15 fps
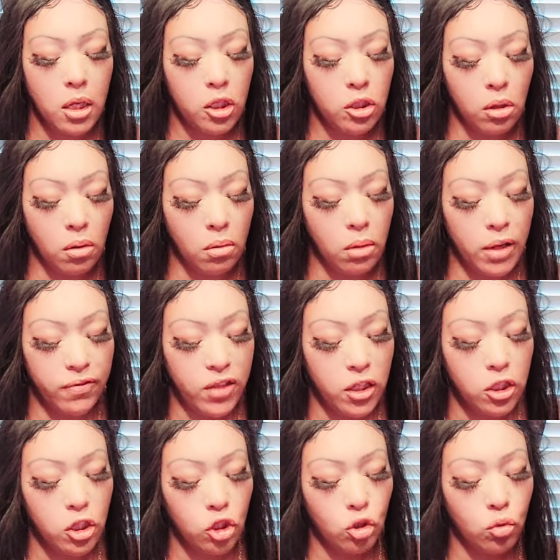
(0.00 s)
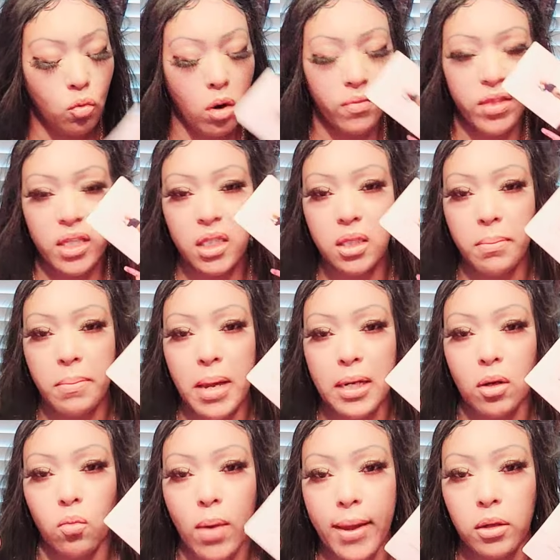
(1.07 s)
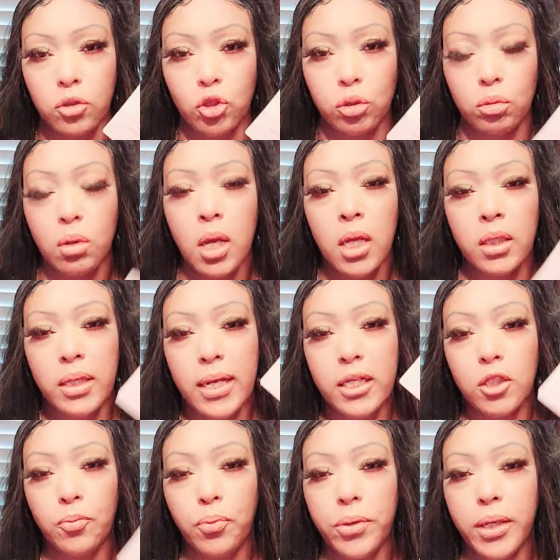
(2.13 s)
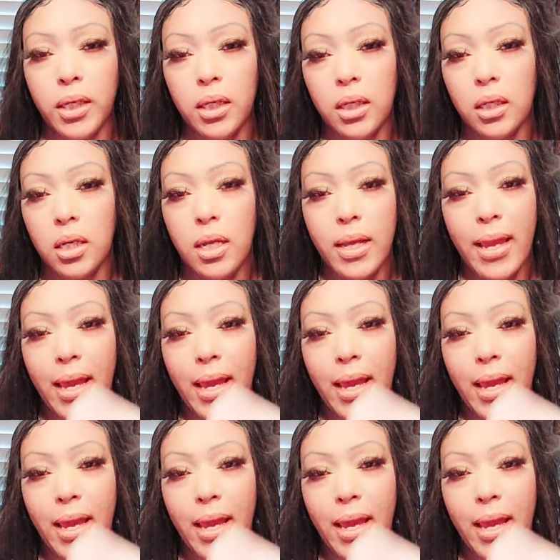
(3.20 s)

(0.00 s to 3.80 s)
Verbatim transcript: So if this is you or if this is somebody around you that is bringing